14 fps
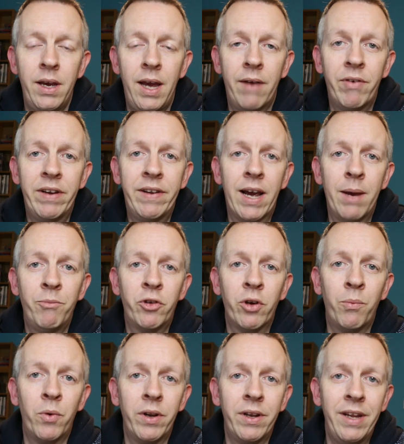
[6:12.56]
Every time
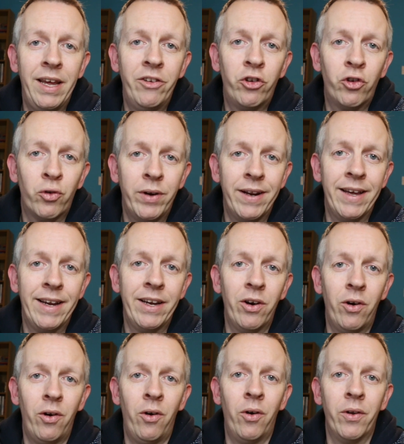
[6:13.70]
someone is trading
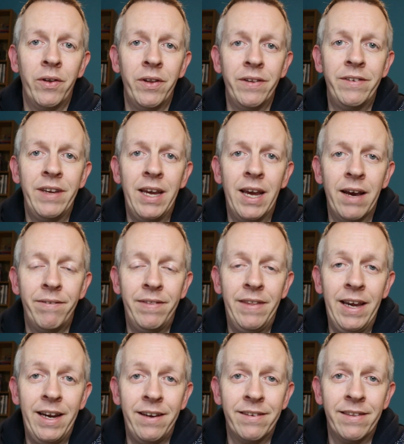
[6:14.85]
on
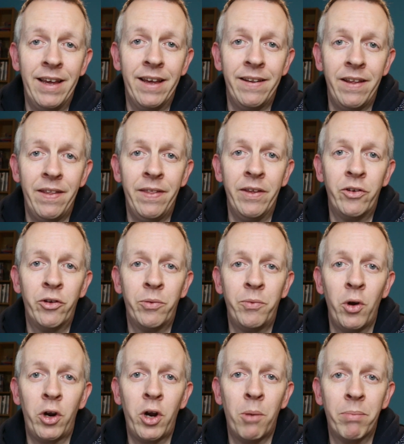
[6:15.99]
CFDs, then this
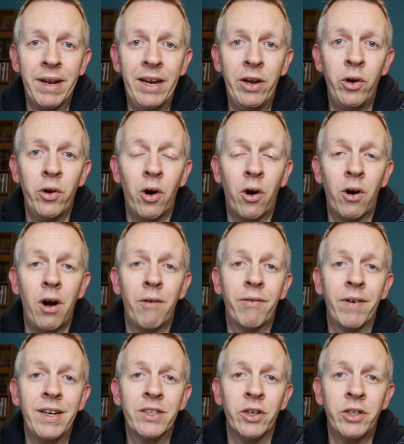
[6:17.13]
company who are
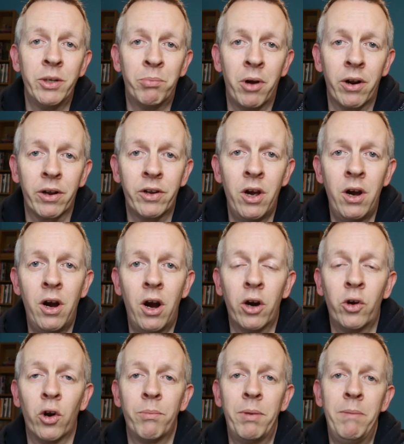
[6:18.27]
offering such a product are
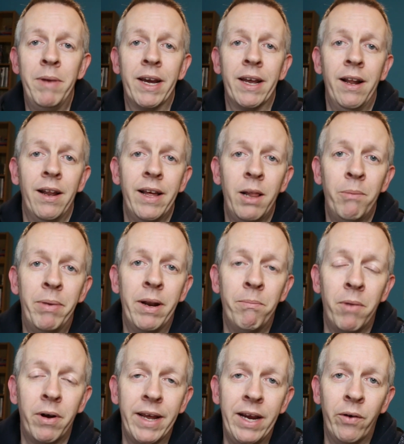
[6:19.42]
going to be making a little bit of
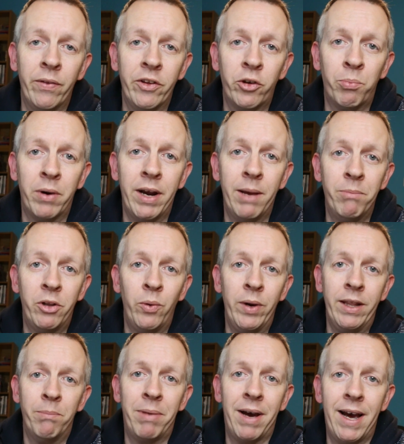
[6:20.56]
money on the spread between
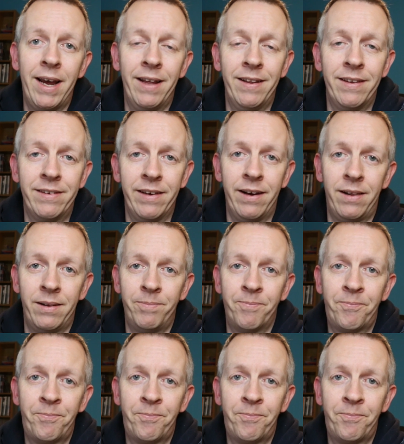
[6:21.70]
the buy and the sell.